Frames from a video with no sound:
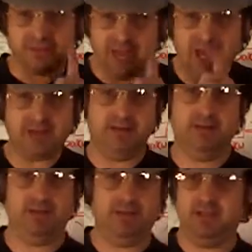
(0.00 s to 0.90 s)
That,
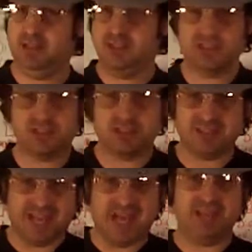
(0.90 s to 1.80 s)
just
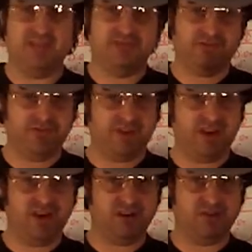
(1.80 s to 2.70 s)
that is
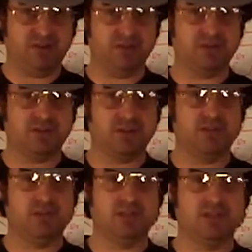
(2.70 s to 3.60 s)
very interesting
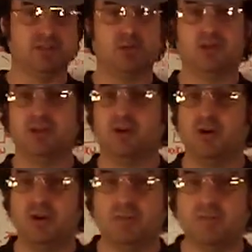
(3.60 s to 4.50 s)
to me, because according to
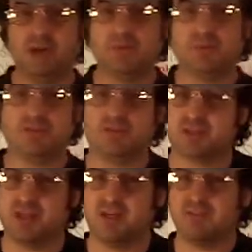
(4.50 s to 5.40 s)
all of my
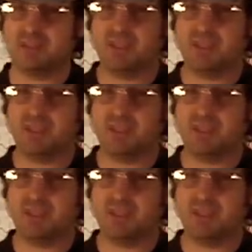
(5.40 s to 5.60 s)
research that I've